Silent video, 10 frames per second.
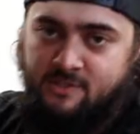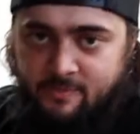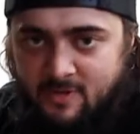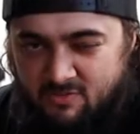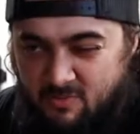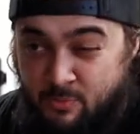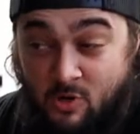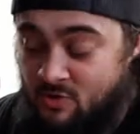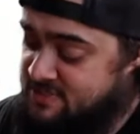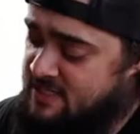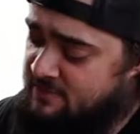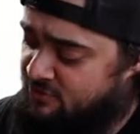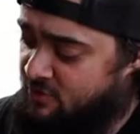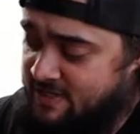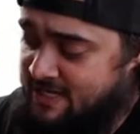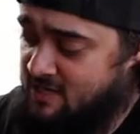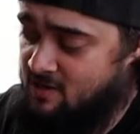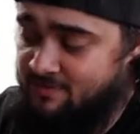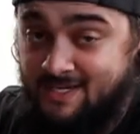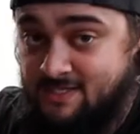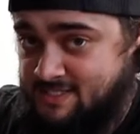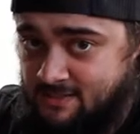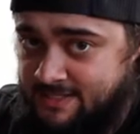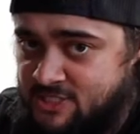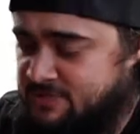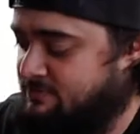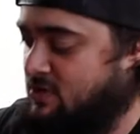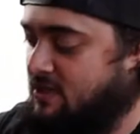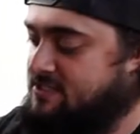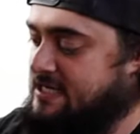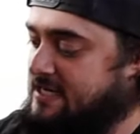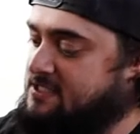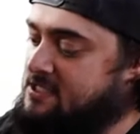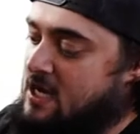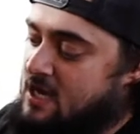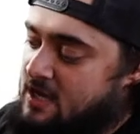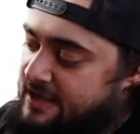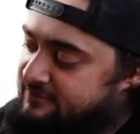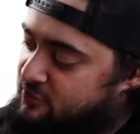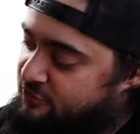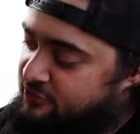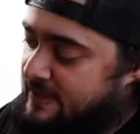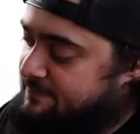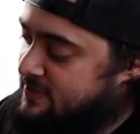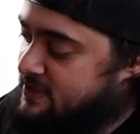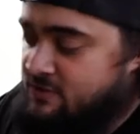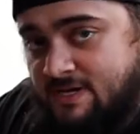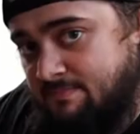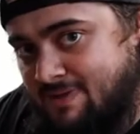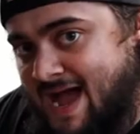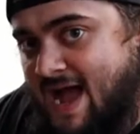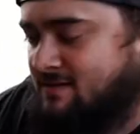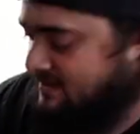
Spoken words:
a little bit of a pro tip for you here on the installation process. If you flip the unit back